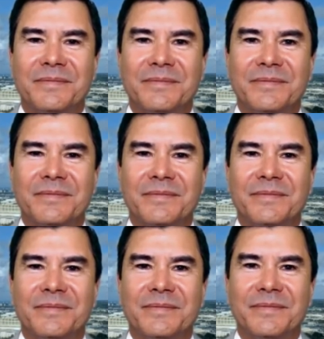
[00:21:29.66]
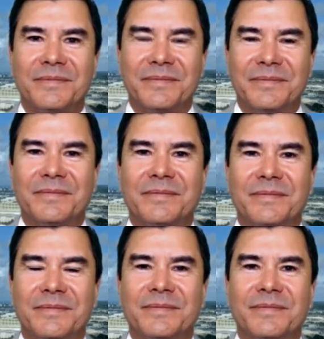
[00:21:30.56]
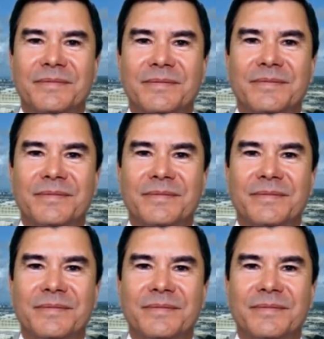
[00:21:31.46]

(not speaking)